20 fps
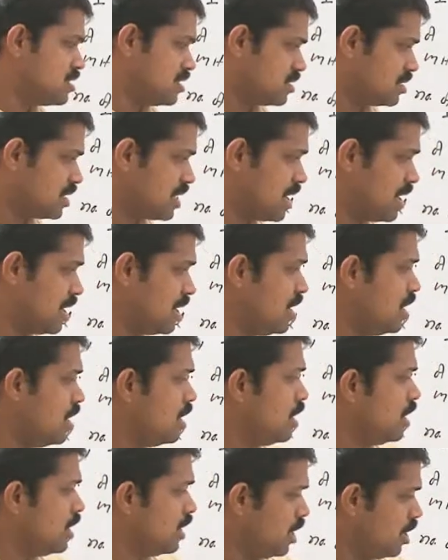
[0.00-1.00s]

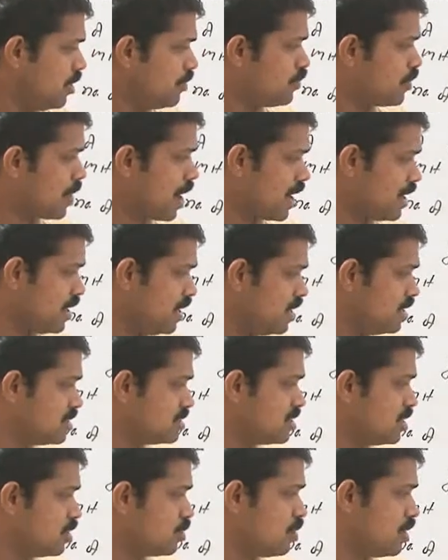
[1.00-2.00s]
sir, if I
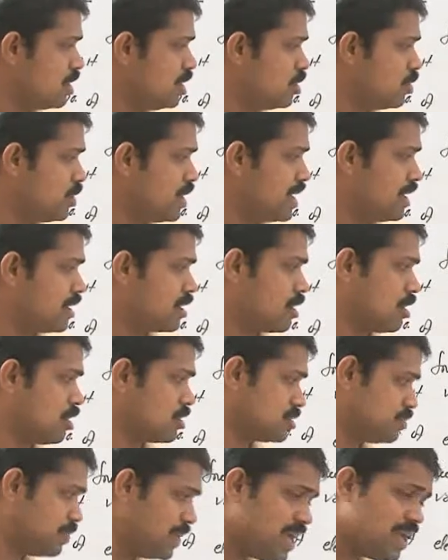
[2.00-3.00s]
is equal to L
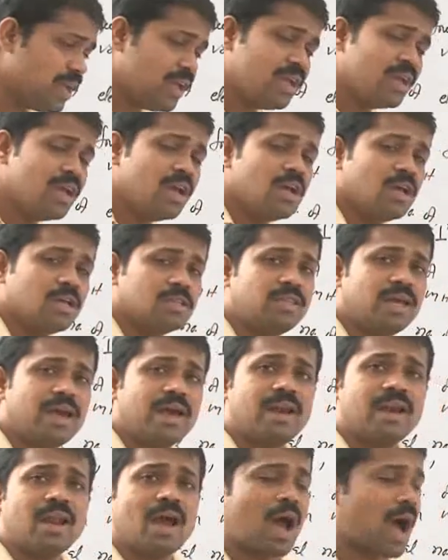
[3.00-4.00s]
cross B,
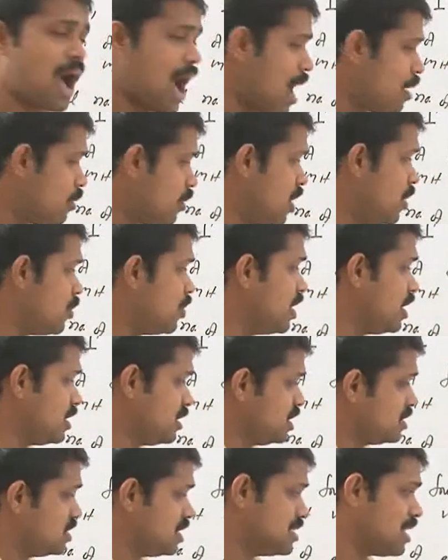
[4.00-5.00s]
then how we will,
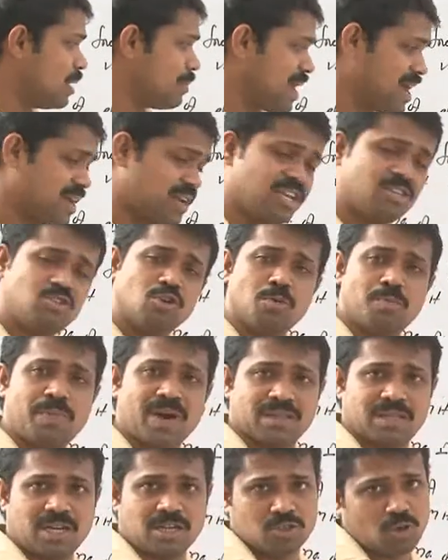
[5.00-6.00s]
this is the magnitude
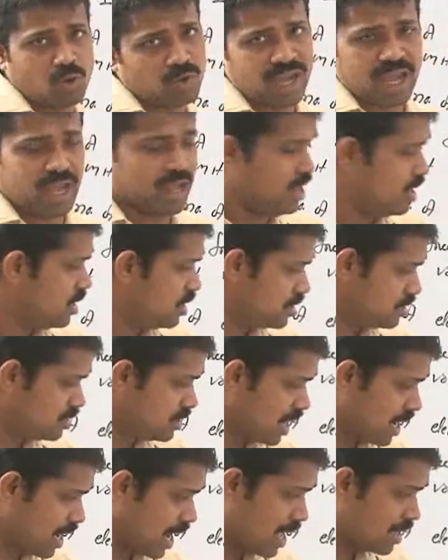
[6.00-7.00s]
part, that's okay.
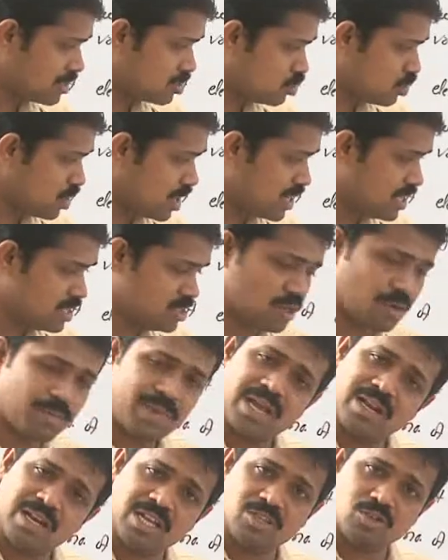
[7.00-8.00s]
The last one is your
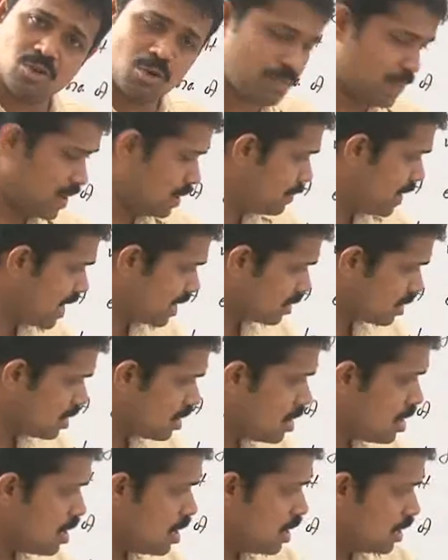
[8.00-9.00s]
magnitude part, but
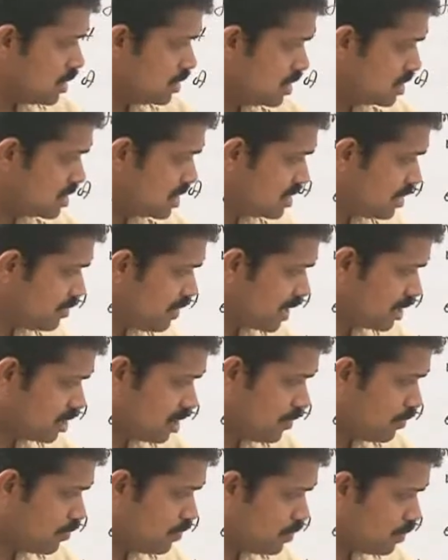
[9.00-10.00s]
this is a
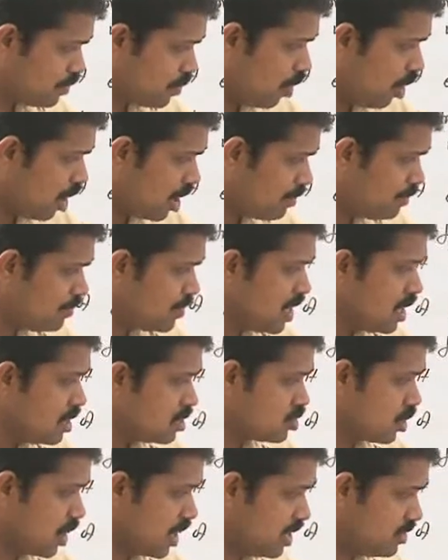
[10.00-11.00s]
vector form.
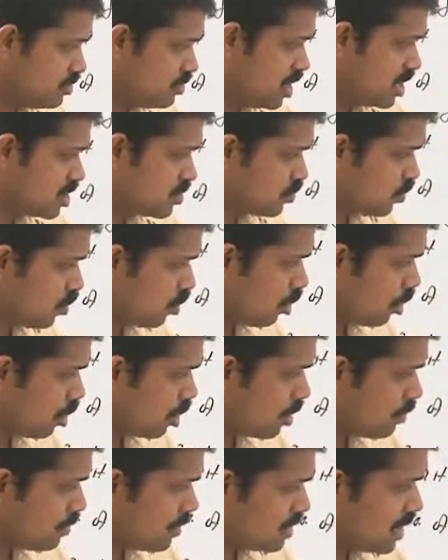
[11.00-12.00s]
So in this
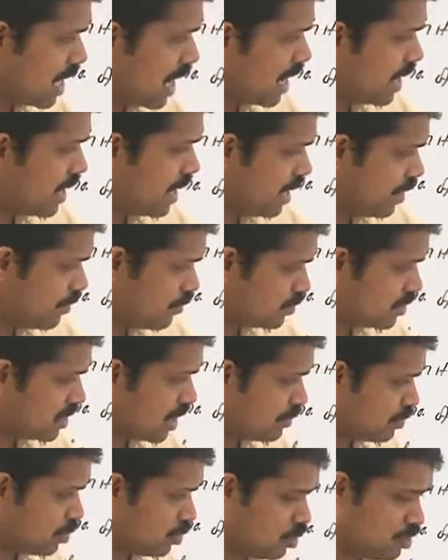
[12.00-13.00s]
form, the F,
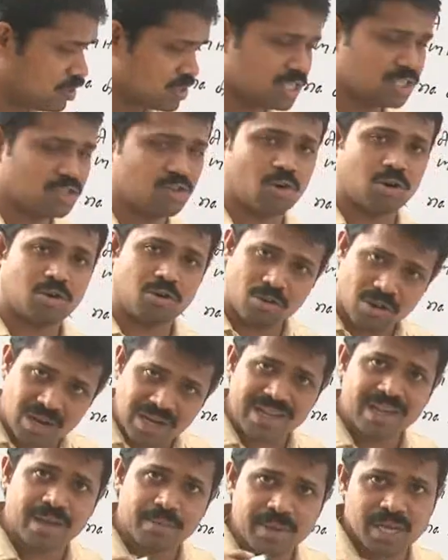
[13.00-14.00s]
the force is not
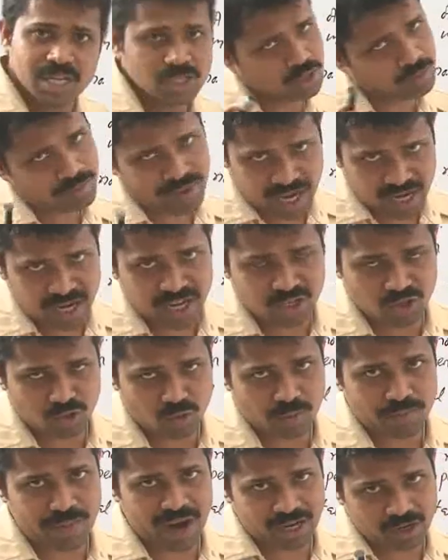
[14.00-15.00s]
only having some
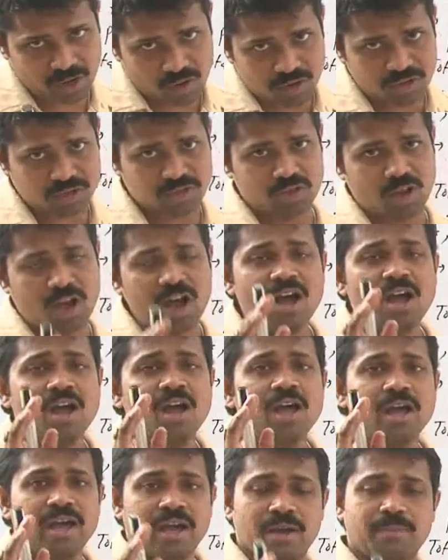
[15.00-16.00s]
magnitude, but
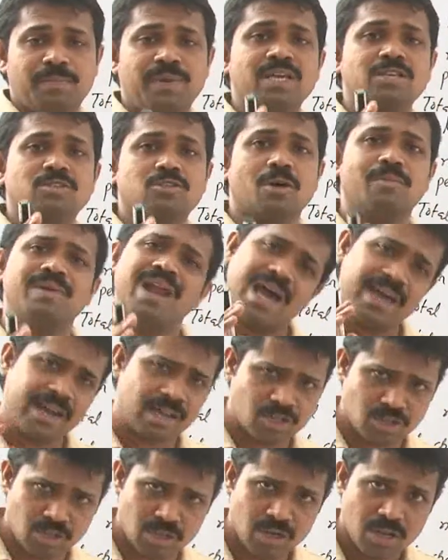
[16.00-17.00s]
also having some
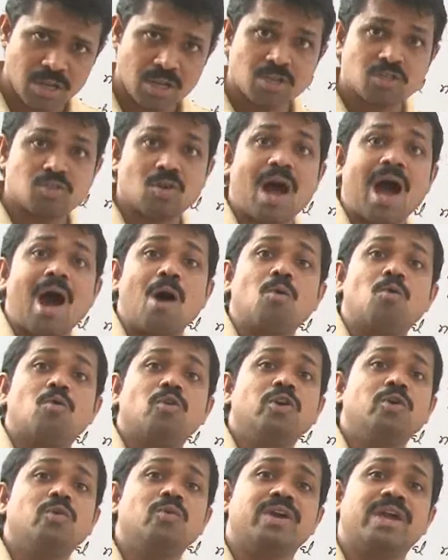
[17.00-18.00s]
direction. So how
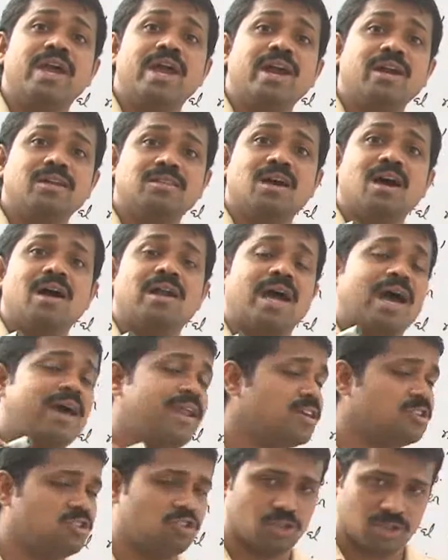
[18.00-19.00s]
could you get the
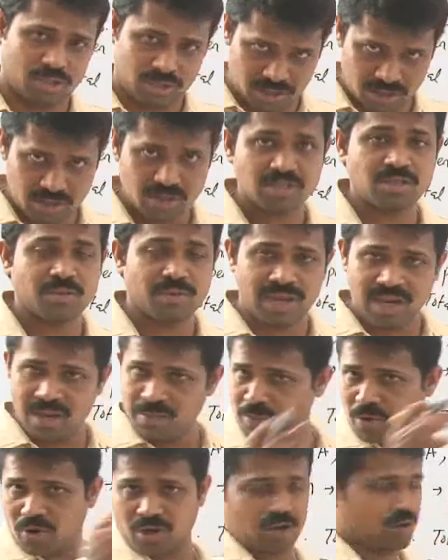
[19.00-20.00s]
directions? This is a very
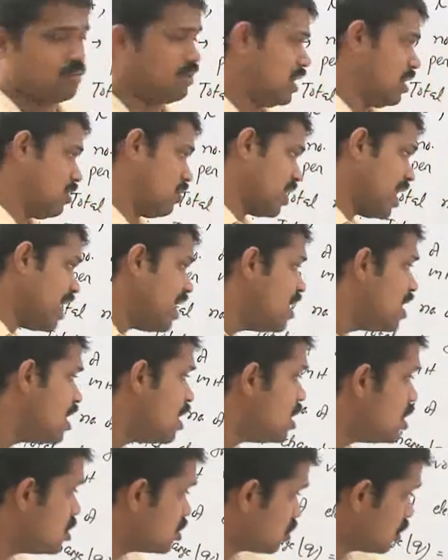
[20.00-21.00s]
important one.
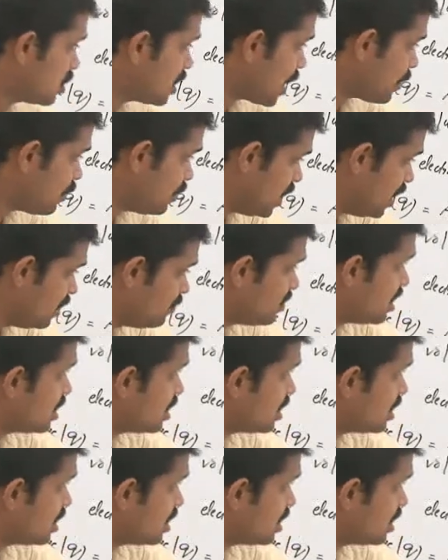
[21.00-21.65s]
Okay. So the in